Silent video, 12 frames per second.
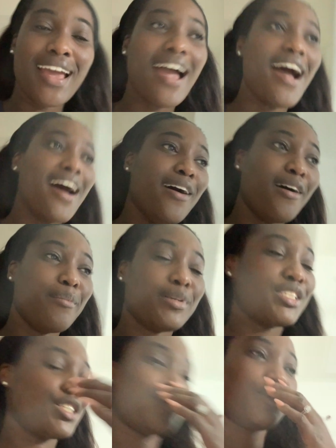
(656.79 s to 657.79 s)

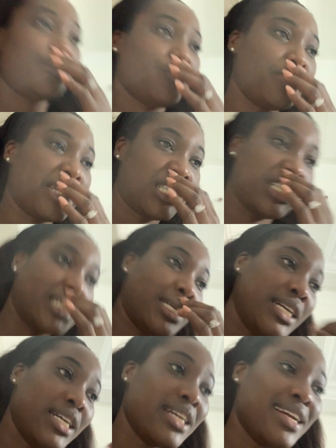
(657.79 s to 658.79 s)
Such a beautiful picture.
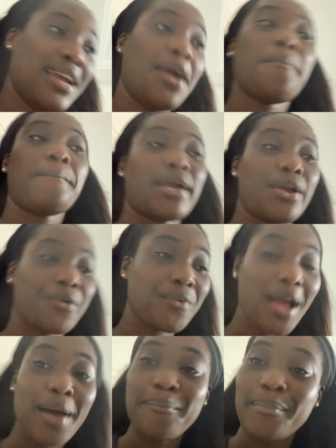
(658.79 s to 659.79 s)
My
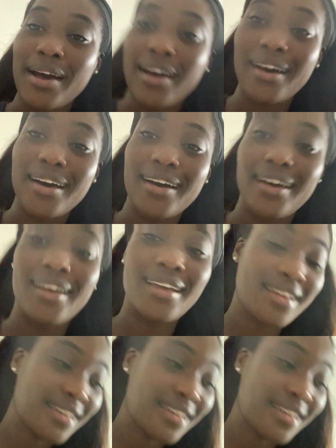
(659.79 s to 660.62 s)
grandma.